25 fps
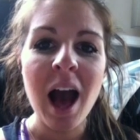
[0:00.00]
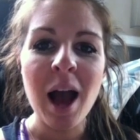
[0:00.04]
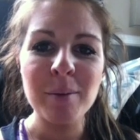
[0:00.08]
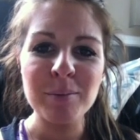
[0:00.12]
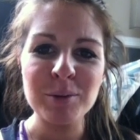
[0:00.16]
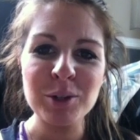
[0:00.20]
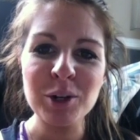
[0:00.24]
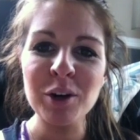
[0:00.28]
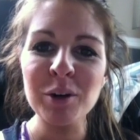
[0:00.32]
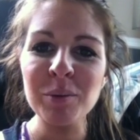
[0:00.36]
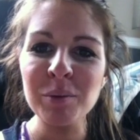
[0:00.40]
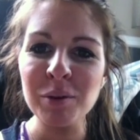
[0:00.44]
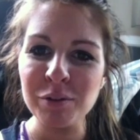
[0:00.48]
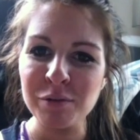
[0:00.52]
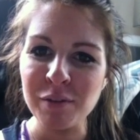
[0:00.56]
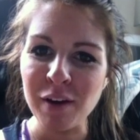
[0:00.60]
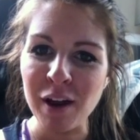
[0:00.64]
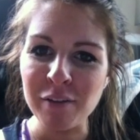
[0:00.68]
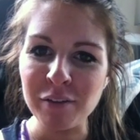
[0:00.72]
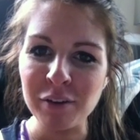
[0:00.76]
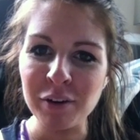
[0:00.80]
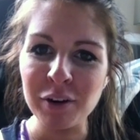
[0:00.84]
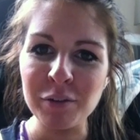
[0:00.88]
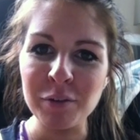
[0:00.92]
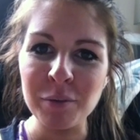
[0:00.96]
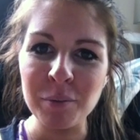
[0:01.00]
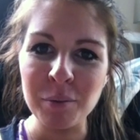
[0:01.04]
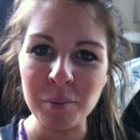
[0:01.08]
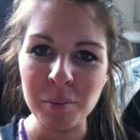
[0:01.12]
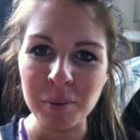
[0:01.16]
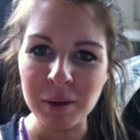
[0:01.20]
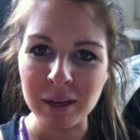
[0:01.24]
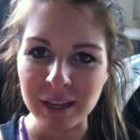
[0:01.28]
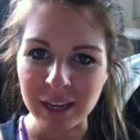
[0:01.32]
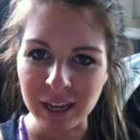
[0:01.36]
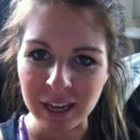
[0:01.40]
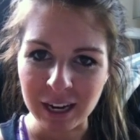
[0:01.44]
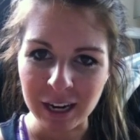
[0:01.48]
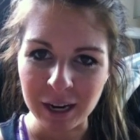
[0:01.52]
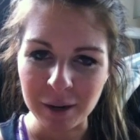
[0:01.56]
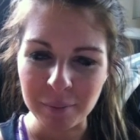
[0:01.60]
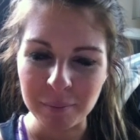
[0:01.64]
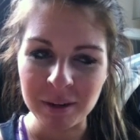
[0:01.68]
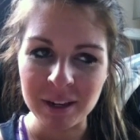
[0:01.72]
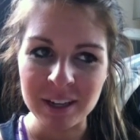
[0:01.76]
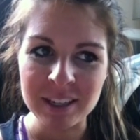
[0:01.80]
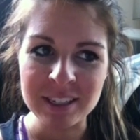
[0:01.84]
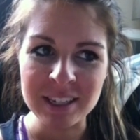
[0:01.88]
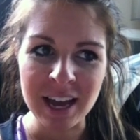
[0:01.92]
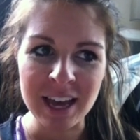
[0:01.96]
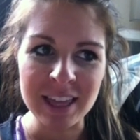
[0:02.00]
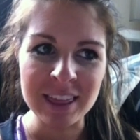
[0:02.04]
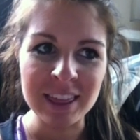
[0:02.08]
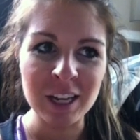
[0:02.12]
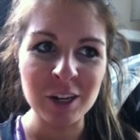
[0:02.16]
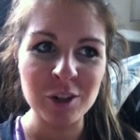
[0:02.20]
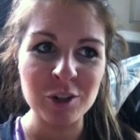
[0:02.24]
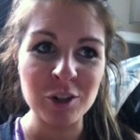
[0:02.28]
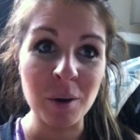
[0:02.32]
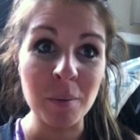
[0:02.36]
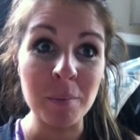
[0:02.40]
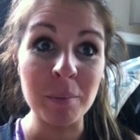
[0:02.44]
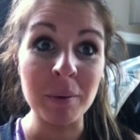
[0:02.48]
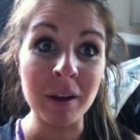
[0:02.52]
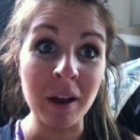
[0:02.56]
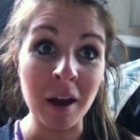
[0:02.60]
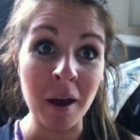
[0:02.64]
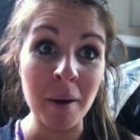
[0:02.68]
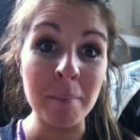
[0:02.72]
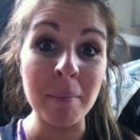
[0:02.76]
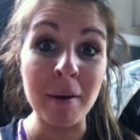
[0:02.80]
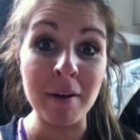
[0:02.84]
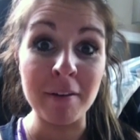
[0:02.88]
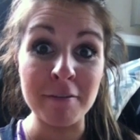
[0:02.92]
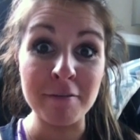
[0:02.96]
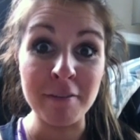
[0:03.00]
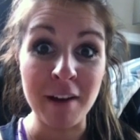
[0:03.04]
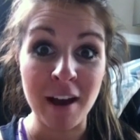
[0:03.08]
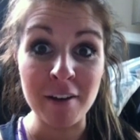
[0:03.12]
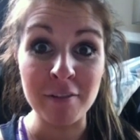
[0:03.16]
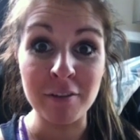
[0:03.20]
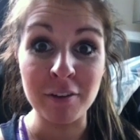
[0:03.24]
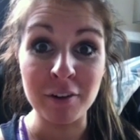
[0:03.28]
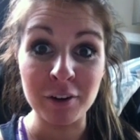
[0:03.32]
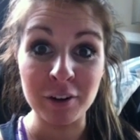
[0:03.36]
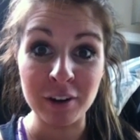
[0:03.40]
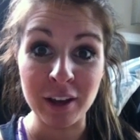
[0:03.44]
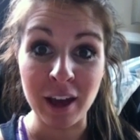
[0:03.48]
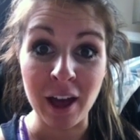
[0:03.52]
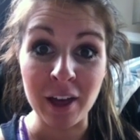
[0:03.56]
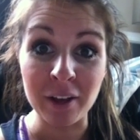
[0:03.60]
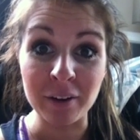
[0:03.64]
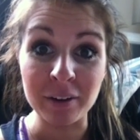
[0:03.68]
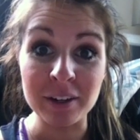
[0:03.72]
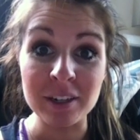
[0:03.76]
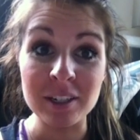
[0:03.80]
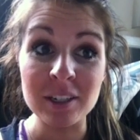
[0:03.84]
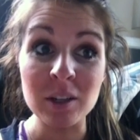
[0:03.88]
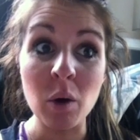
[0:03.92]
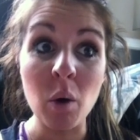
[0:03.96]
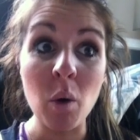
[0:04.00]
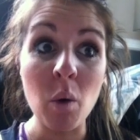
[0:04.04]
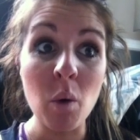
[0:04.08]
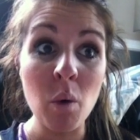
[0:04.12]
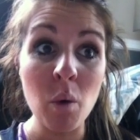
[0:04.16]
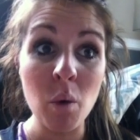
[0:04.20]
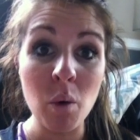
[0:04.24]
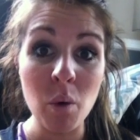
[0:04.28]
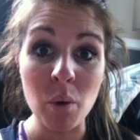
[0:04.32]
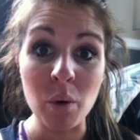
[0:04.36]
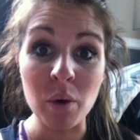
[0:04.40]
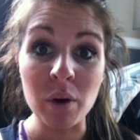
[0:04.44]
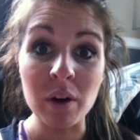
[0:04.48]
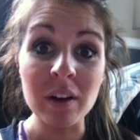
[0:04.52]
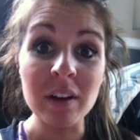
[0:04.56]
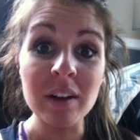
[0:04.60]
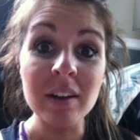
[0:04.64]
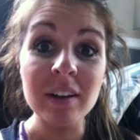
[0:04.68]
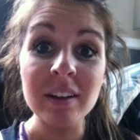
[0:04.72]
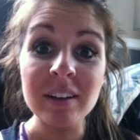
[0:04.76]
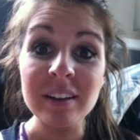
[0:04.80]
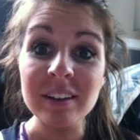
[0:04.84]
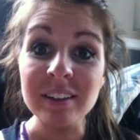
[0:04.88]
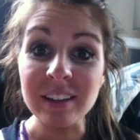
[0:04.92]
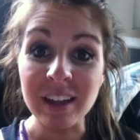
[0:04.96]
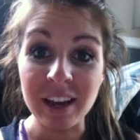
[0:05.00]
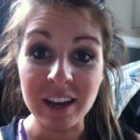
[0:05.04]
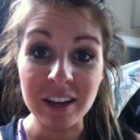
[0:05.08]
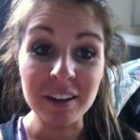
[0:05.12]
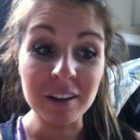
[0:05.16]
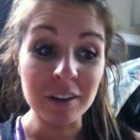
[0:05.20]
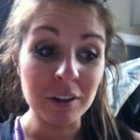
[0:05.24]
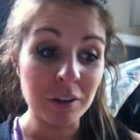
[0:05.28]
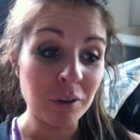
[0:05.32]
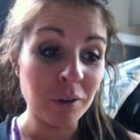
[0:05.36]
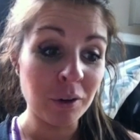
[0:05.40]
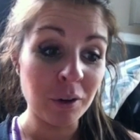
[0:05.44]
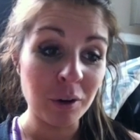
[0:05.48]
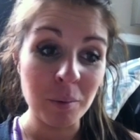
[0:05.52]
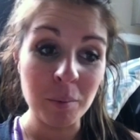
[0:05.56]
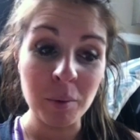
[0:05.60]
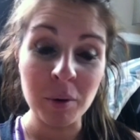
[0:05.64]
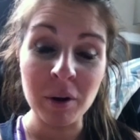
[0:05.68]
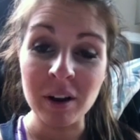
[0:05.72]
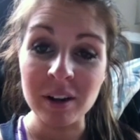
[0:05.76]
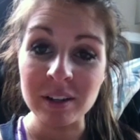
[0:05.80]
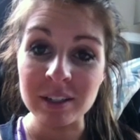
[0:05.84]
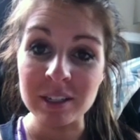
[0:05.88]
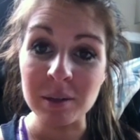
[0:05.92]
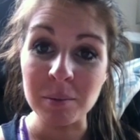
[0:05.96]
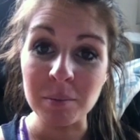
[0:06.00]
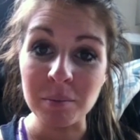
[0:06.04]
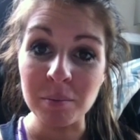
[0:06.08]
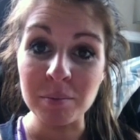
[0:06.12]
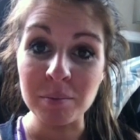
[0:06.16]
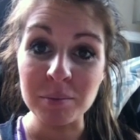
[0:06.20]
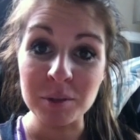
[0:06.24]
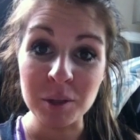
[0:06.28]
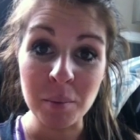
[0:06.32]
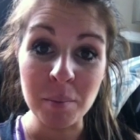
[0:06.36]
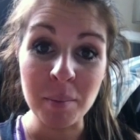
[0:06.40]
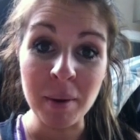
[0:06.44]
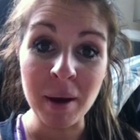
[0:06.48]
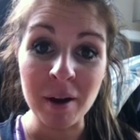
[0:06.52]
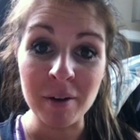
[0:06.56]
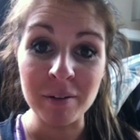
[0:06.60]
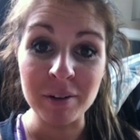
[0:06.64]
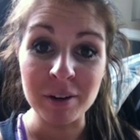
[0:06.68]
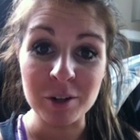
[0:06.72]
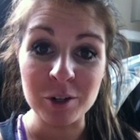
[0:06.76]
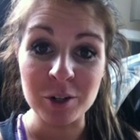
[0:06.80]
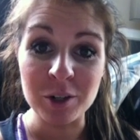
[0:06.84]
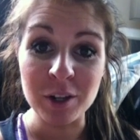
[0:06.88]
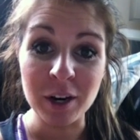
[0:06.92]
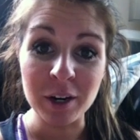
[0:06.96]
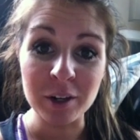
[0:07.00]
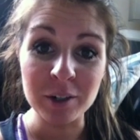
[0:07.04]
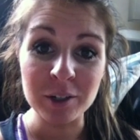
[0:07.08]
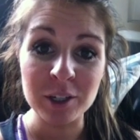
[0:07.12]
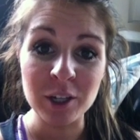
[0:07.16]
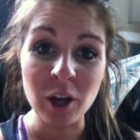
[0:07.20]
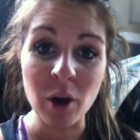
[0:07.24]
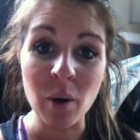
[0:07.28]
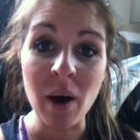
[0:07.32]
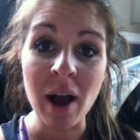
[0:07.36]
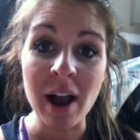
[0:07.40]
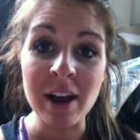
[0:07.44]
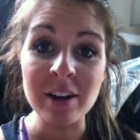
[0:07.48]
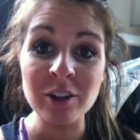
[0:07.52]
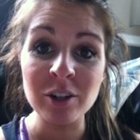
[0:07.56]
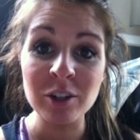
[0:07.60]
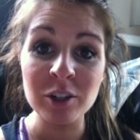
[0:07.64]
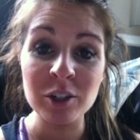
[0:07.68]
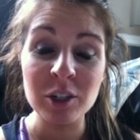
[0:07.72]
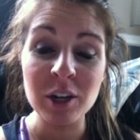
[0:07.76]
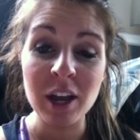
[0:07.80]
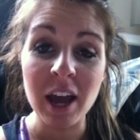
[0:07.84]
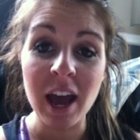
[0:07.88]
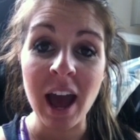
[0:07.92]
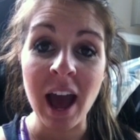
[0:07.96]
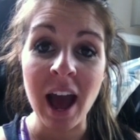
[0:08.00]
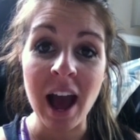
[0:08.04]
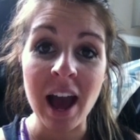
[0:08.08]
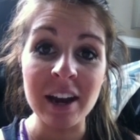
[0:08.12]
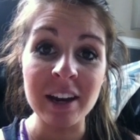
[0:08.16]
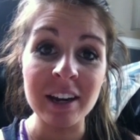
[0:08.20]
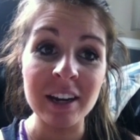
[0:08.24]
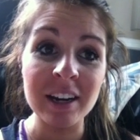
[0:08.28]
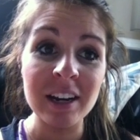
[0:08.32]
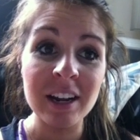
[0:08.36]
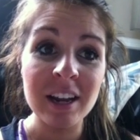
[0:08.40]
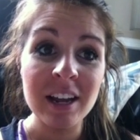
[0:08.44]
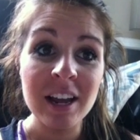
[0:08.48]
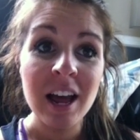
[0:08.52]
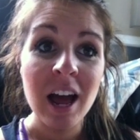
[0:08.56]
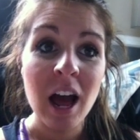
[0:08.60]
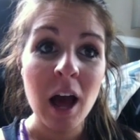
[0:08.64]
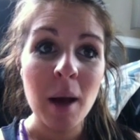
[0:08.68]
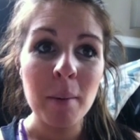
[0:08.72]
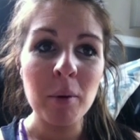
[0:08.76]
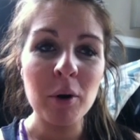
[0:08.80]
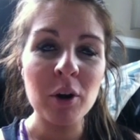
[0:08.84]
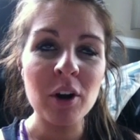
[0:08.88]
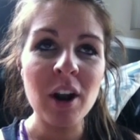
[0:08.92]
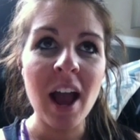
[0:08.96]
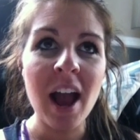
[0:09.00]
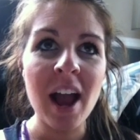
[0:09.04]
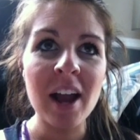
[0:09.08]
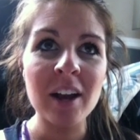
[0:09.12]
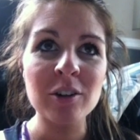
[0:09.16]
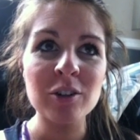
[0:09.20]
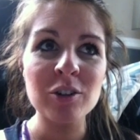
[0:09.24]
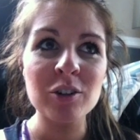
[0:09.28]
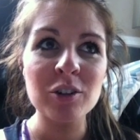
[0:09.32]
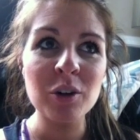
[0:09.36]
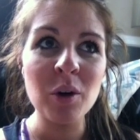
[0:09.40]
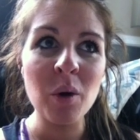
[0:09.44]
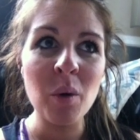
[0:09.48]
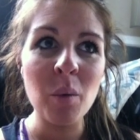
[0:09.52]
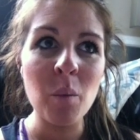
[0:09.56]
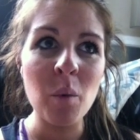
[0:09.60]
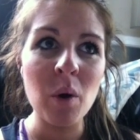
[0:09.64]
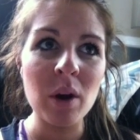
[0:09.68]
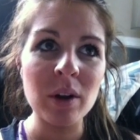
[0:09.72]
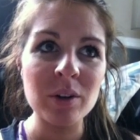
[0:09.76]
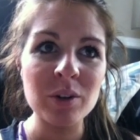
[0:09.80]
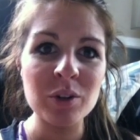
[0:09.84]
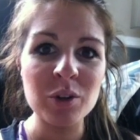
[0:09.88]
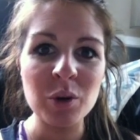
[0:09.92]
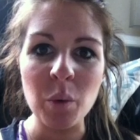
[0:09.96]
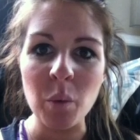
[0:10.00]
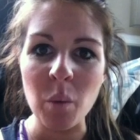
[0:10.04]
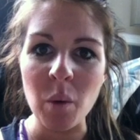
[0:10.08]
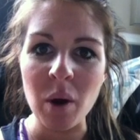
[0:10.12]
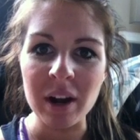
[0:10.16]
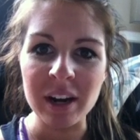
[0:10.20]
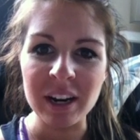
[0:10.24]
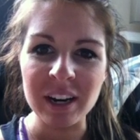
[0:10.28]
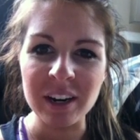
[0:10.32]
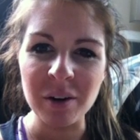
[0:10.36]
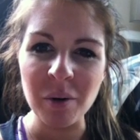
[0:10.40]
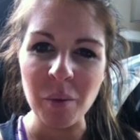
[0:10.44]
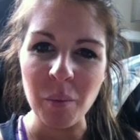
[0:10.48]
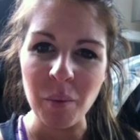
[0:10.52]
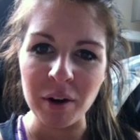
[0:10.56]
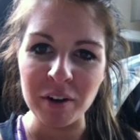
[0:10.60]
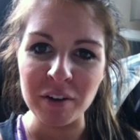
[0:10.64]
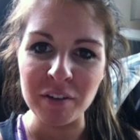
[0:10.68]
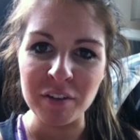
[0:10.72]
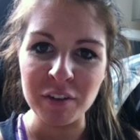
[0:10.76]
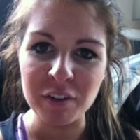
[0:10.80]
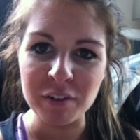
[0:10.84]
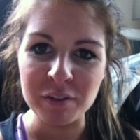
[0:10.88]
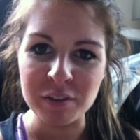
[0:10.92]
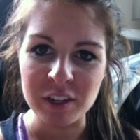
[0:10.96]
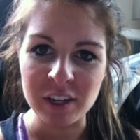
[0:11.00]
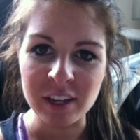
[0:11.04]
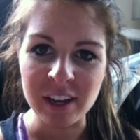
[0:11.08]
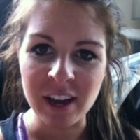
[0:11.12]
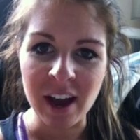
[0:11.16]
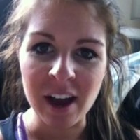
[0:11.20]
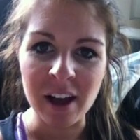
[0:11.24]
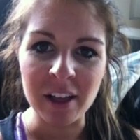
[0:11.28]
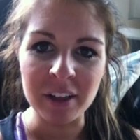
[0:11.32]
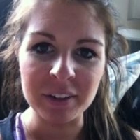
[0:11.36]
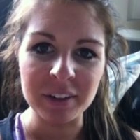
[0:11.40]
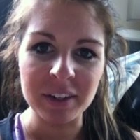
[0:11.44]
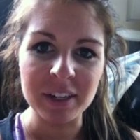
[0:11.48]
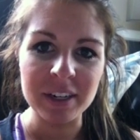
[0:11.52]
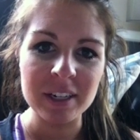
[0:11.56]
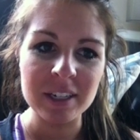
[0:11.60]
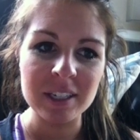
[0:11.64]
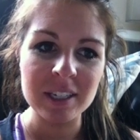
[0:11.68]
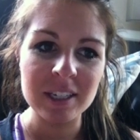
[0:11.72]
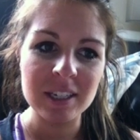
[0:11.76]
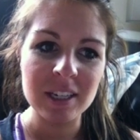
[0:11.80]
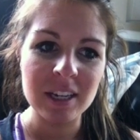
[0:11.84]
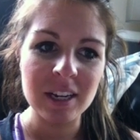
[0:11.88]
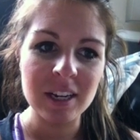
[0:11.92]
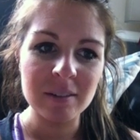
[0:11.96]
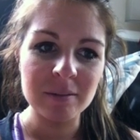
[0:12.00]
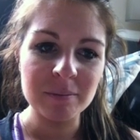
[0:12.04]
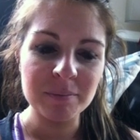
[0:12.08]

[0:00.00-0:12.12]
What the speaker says: I'm starting with 500 from the beginning because I think jumping up by 500 calories, whew, like you're going to put on some poundage there. So I just added about an extra 120 to 150 calories